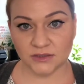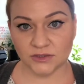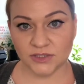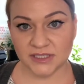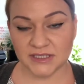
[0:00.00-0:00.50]

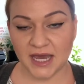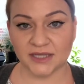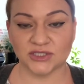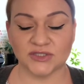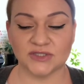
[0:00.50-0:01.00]

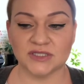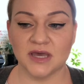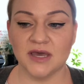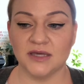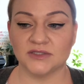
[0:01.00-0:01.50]
transactions
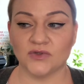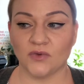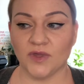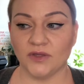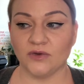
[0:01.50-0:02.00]
so
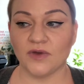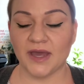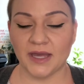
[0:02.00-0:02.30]
that you're